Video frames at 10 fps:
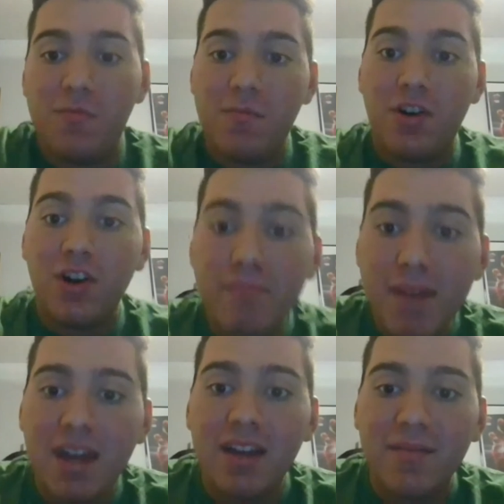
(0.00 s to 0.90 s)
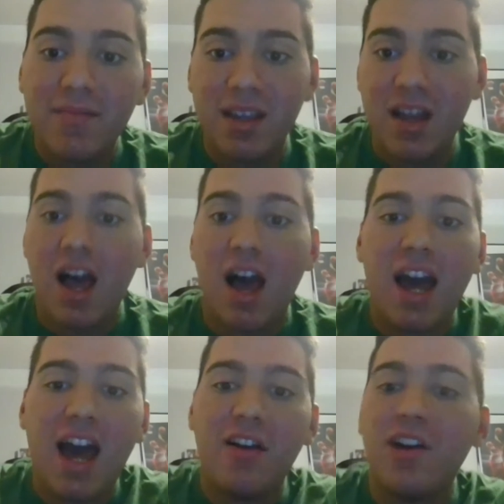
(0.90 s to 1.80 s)
Could be.
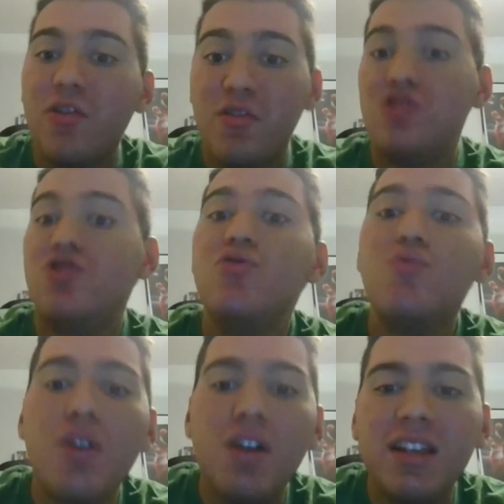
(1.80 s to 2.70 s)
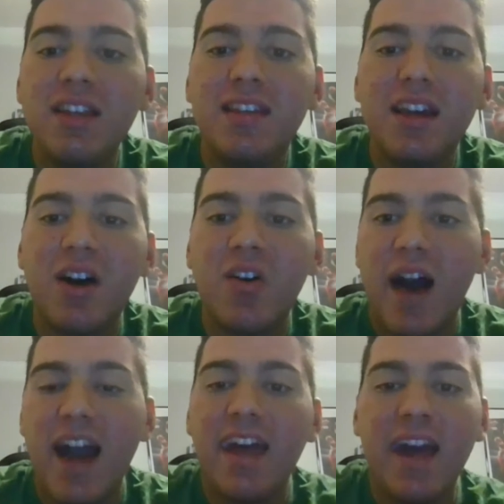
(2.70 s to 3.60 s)
I don't know. It's too early to tell.
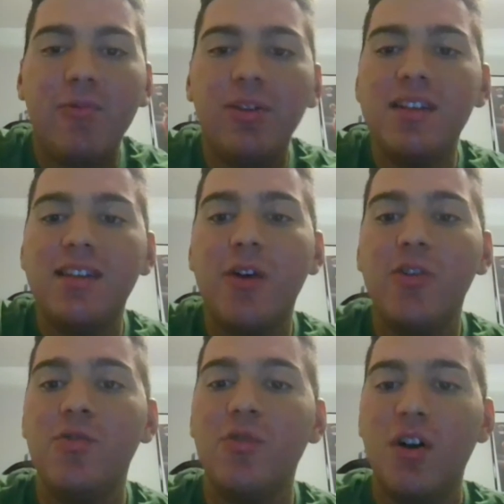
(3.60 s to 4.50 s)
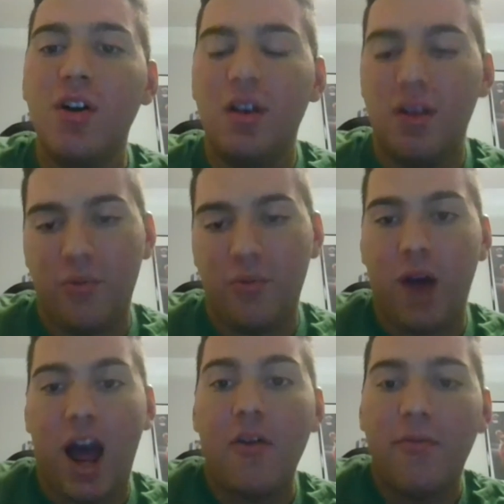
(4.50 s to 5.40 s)
I can't really tell you
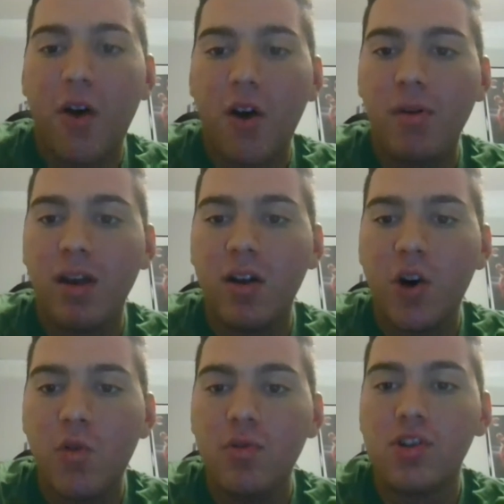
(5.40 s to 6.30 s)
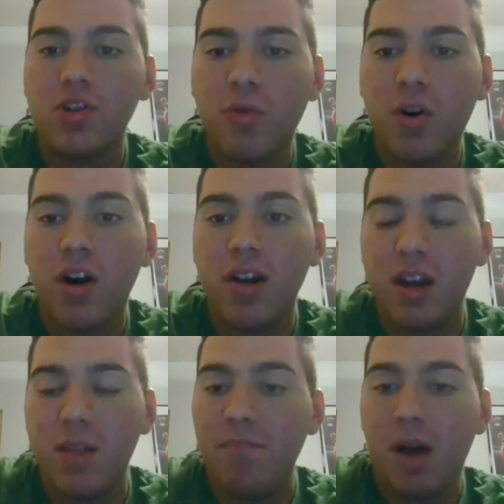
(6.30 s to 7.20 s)
how far we can go with this squad.
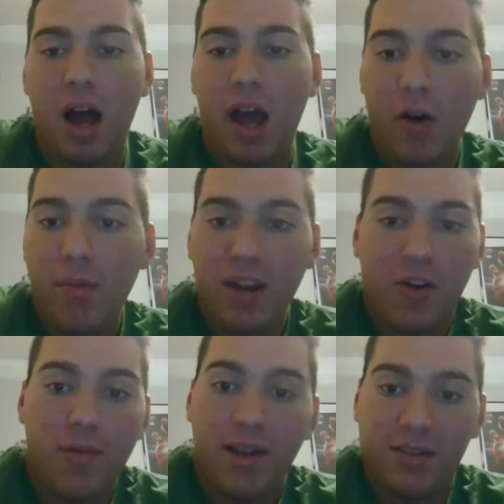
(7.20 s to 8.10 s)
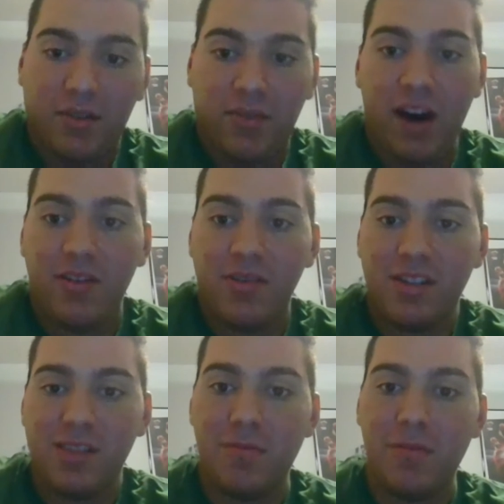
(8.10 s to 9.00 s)
I hope we can go back to the finals.
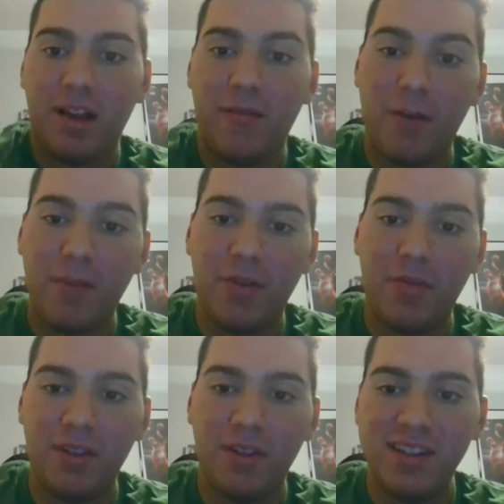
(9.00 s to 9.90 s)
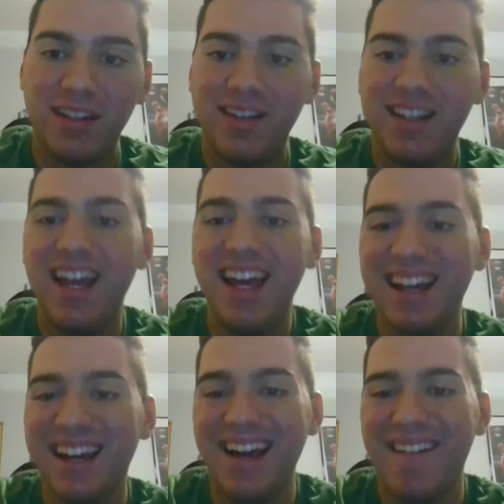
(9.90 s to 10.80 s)
If I'm being realistically,
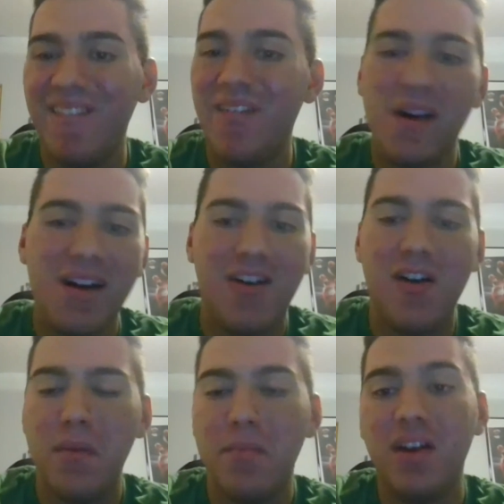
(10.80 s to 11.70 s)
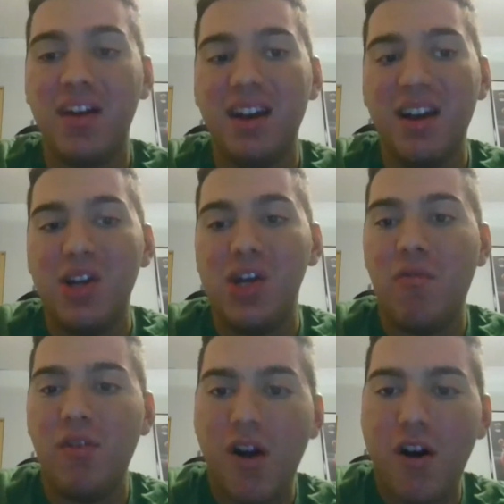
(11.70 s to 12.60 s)
I'm hoping. But if
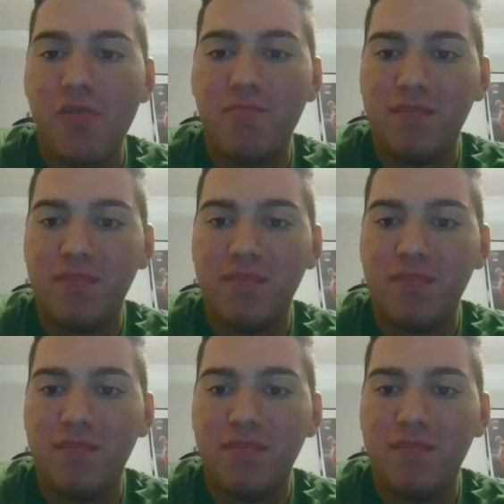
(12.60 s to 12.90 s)
we don't,